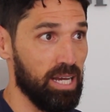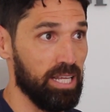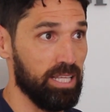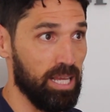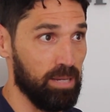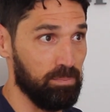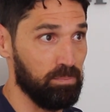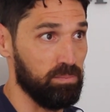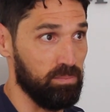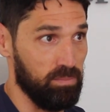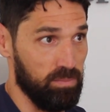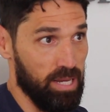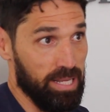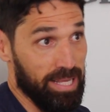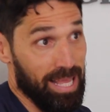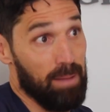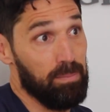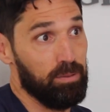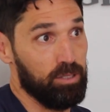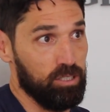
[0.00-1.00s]

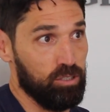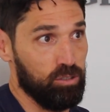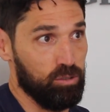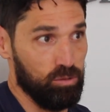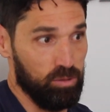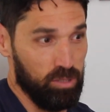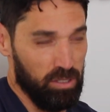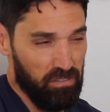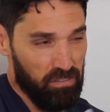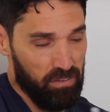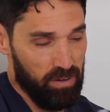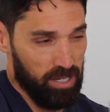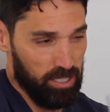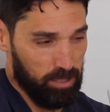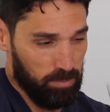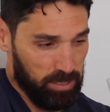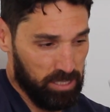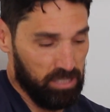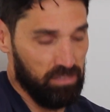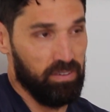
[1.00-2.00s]
adapted to different
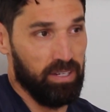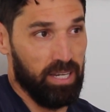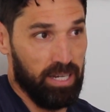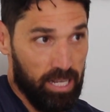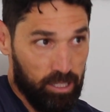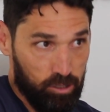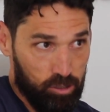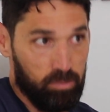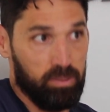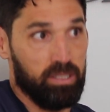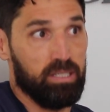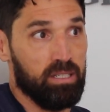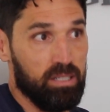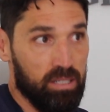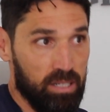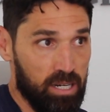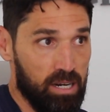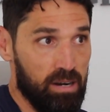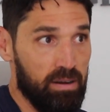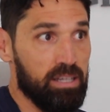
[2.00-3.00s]
specific
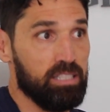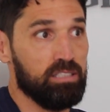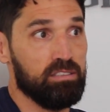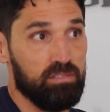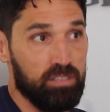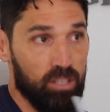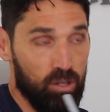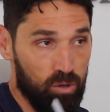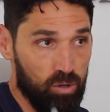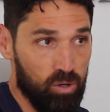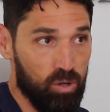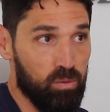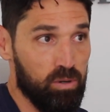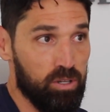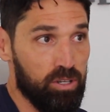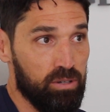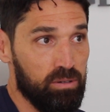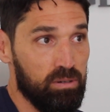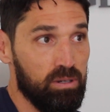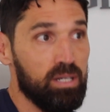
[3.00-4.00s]
anatomical areas of the
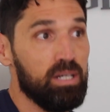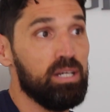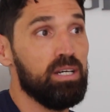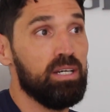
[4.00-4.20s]
lower jaw,